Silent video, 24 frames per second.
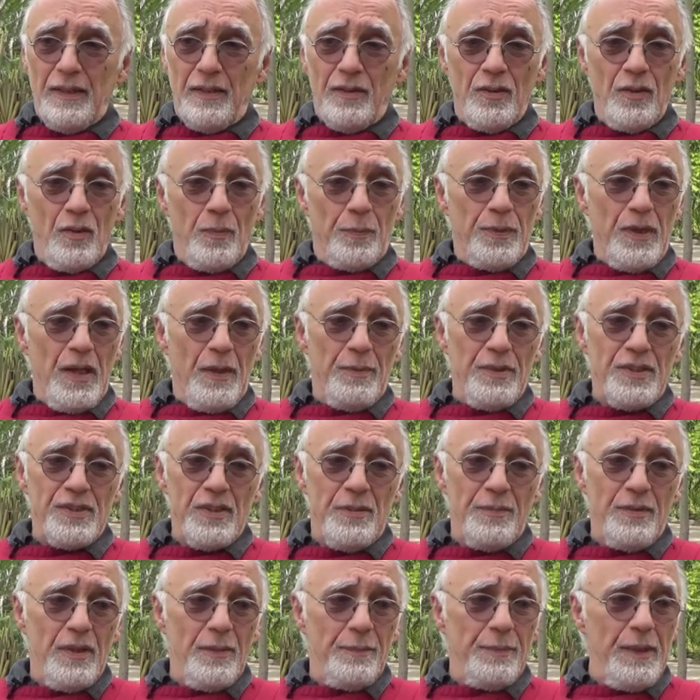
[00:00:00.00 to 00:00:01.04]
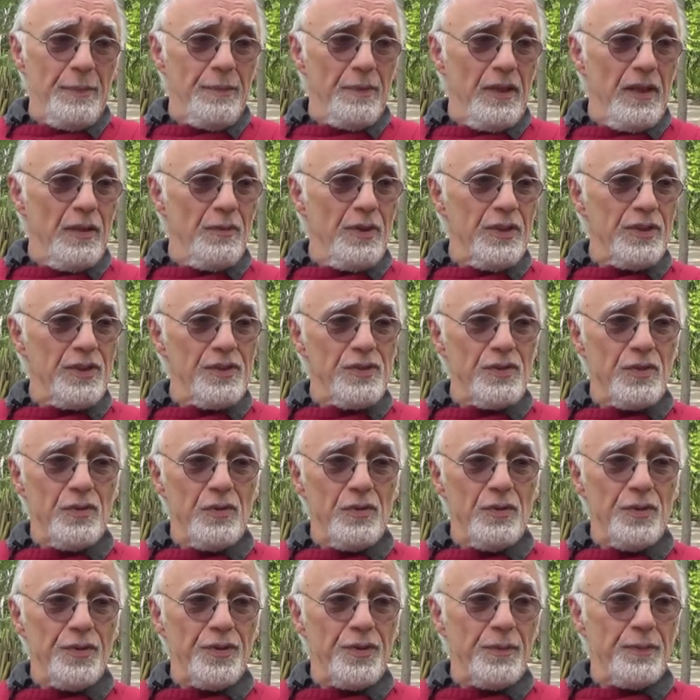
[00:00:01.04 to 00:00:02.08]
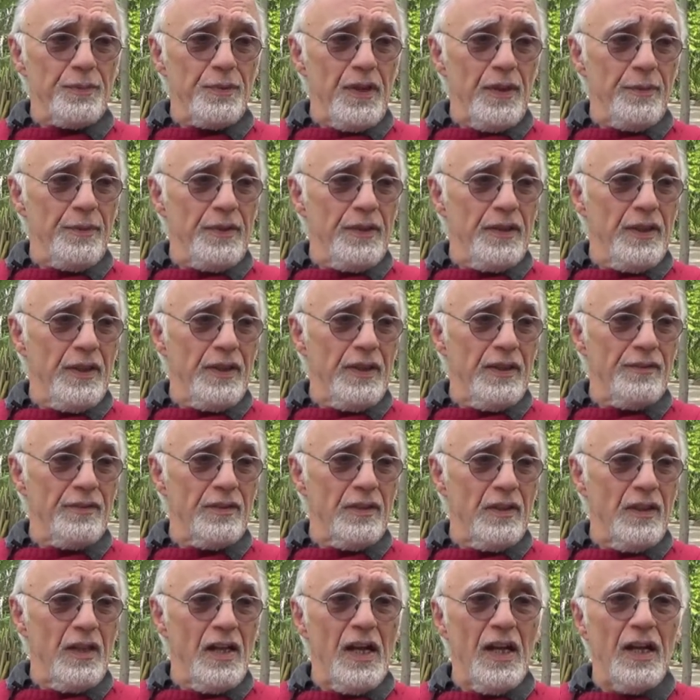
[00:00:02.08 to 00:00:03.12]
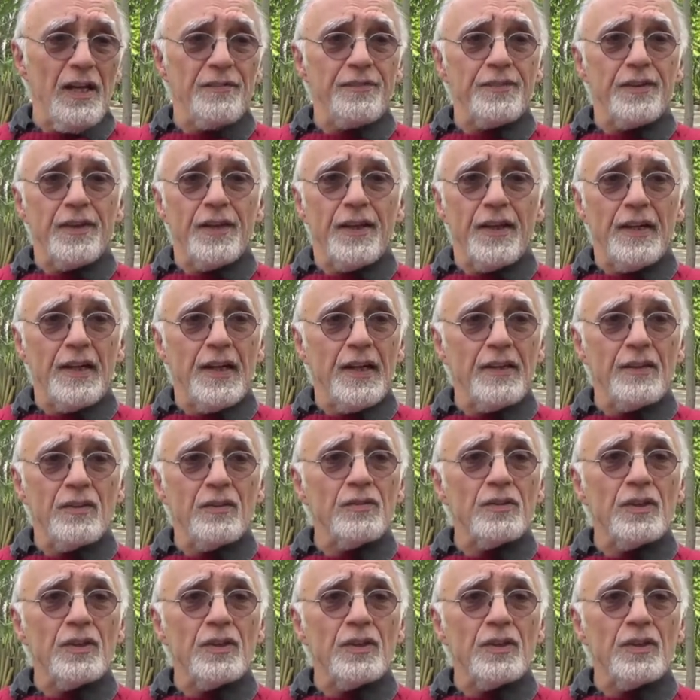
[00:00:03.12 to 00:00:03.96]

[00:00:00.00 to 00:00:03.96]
I don't know, probably some of the people I went to school with are probably not even alive today.